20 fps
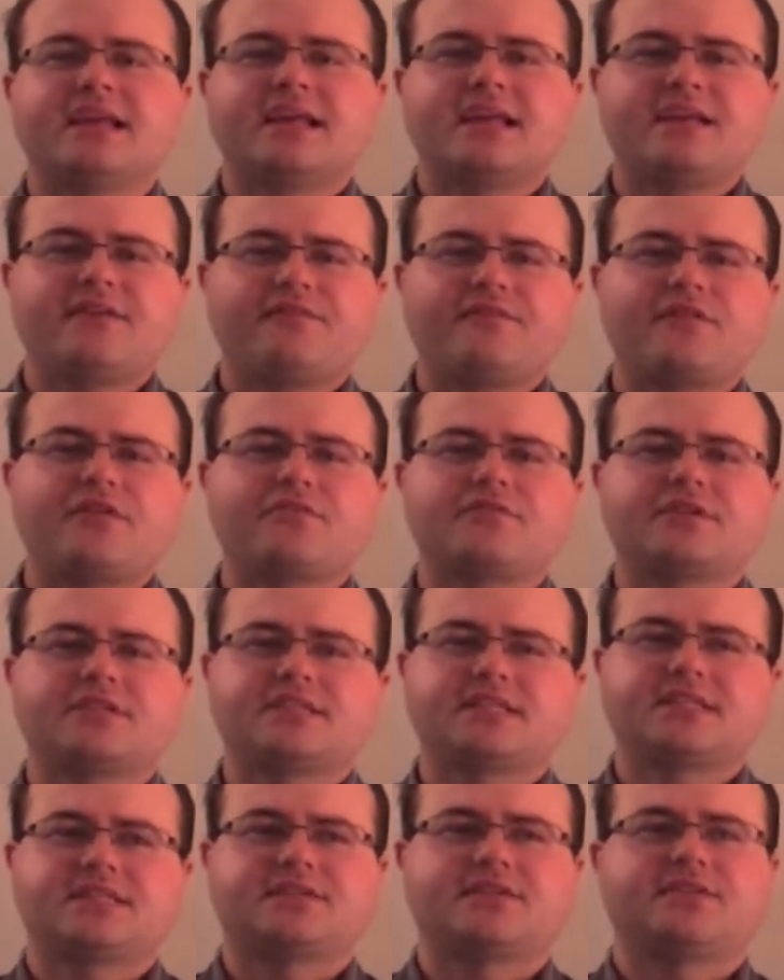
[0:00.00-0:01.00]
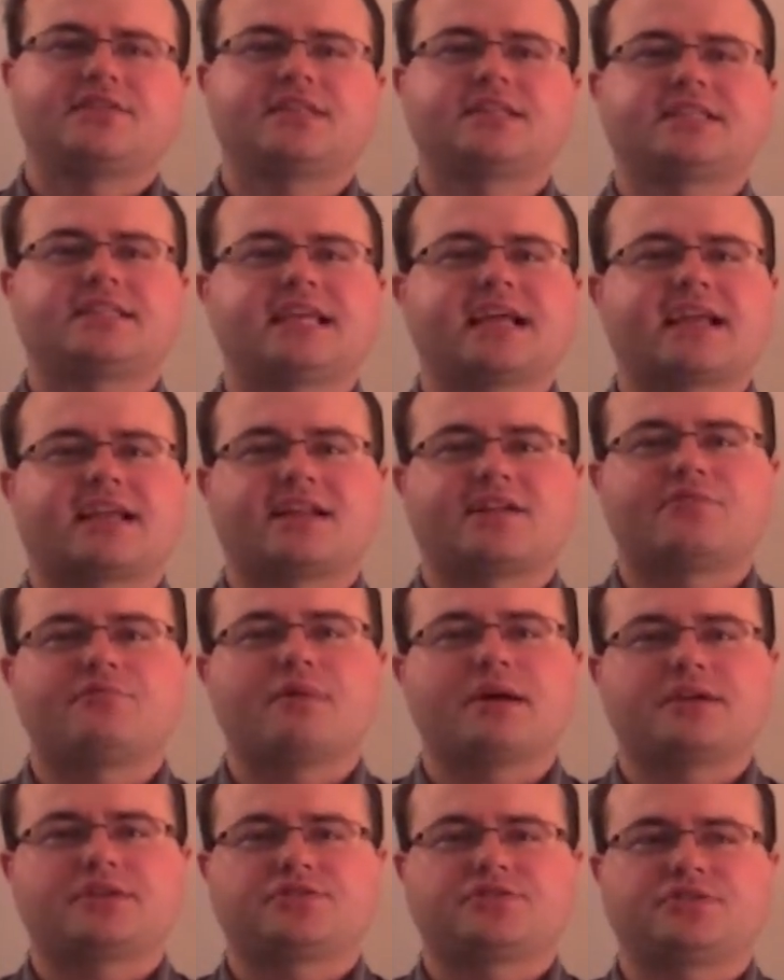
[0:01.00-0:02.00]
He focuses on the second
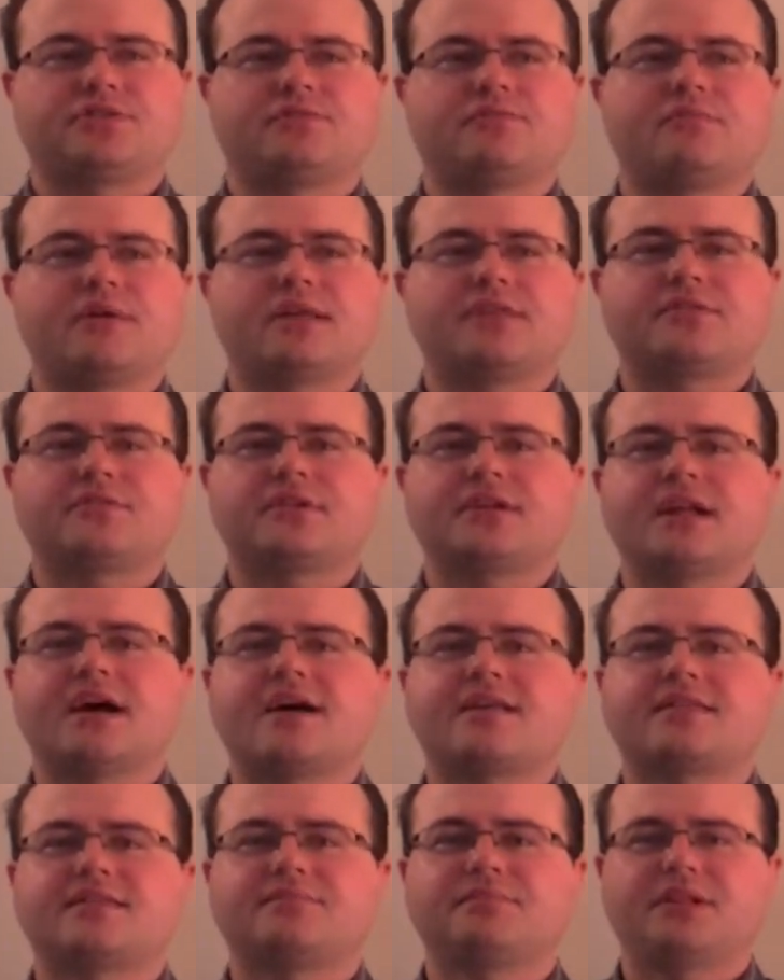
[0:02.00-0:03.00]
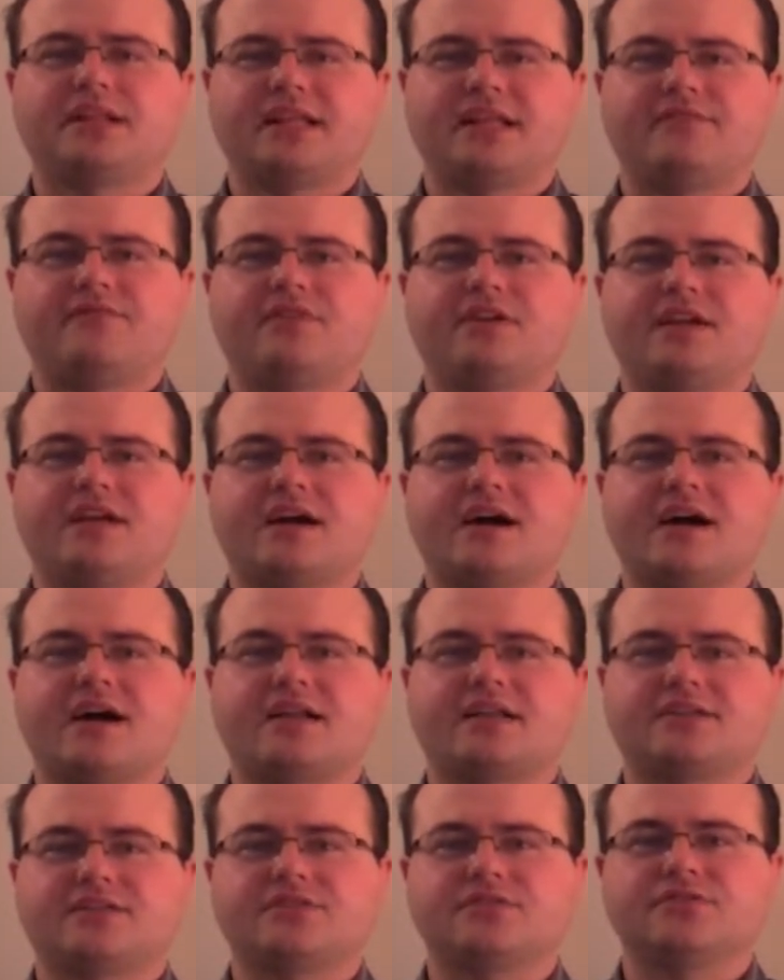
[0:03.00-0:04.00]
question, whether or not the belief in
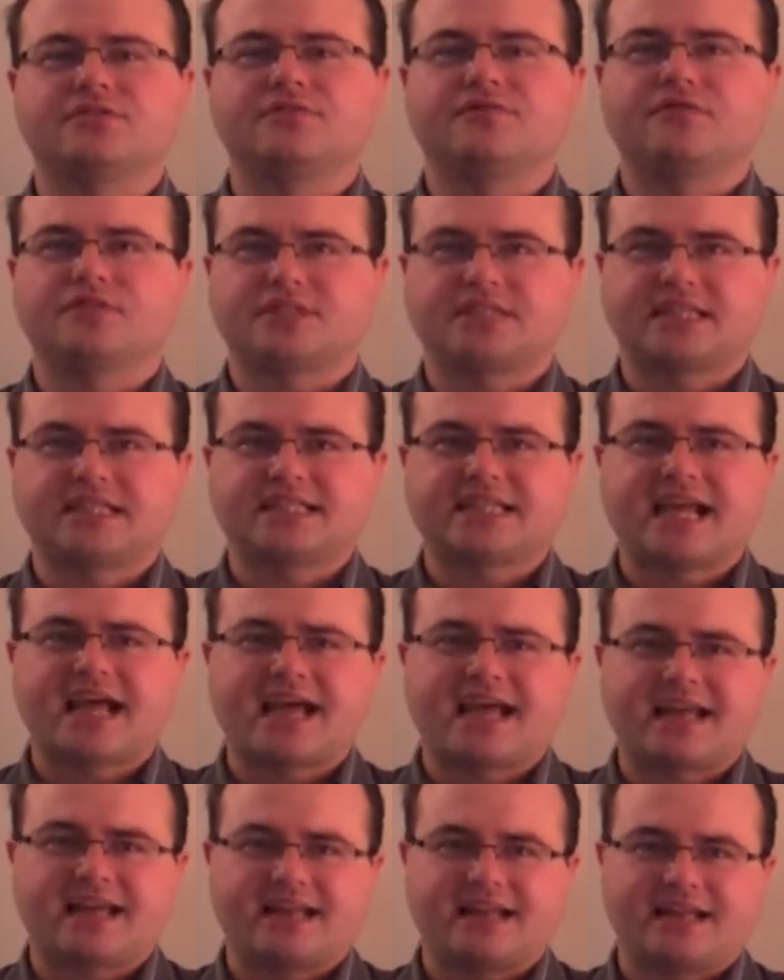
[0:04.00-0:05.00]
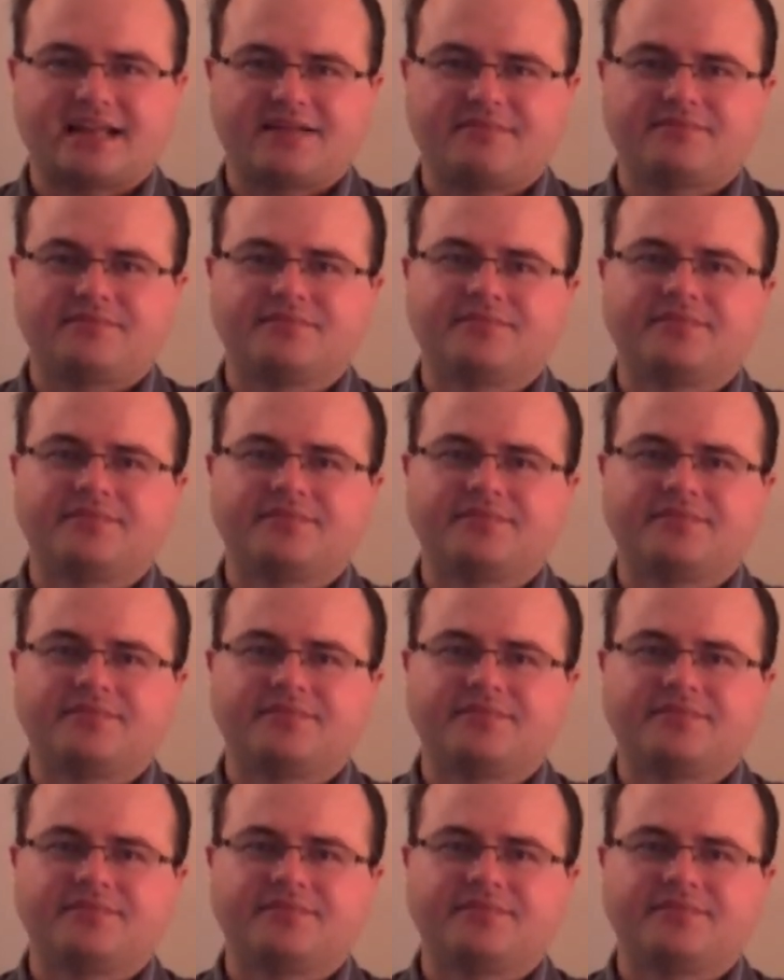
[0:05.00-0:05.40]
God is good for society.